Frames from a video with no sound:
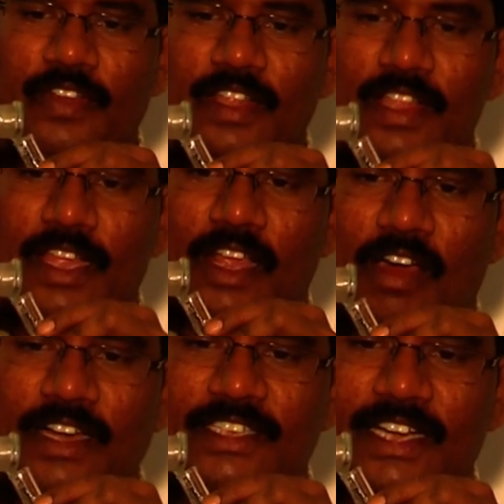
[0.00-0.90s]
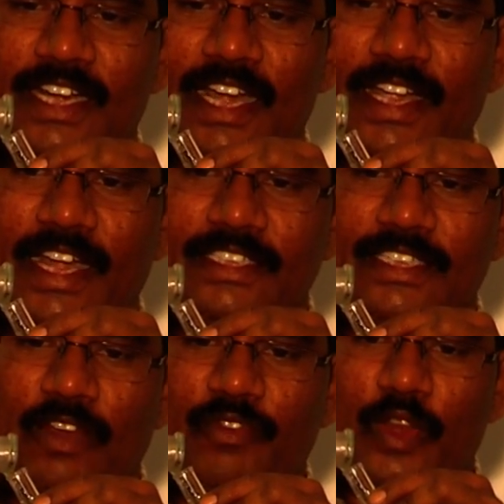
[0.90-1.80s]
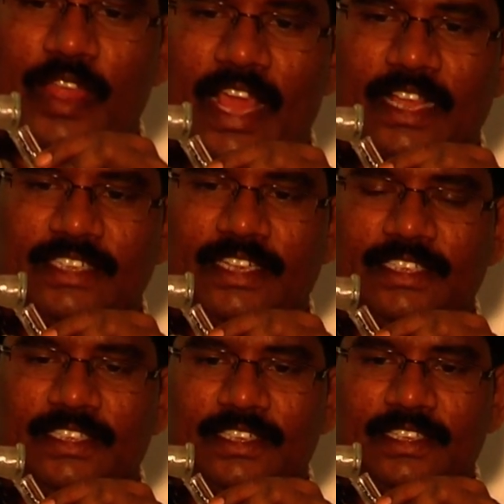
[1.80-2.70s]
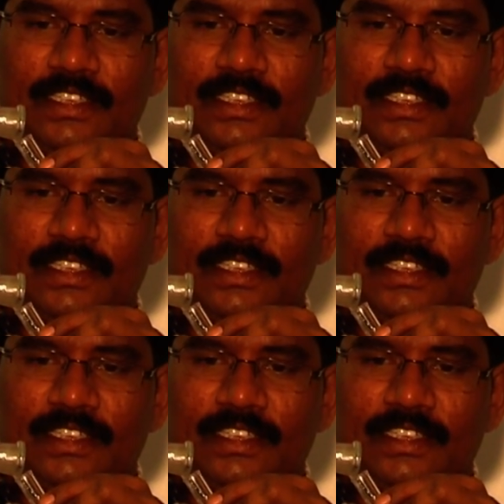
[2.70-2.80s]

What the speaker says: of concentrated sulfuric acid,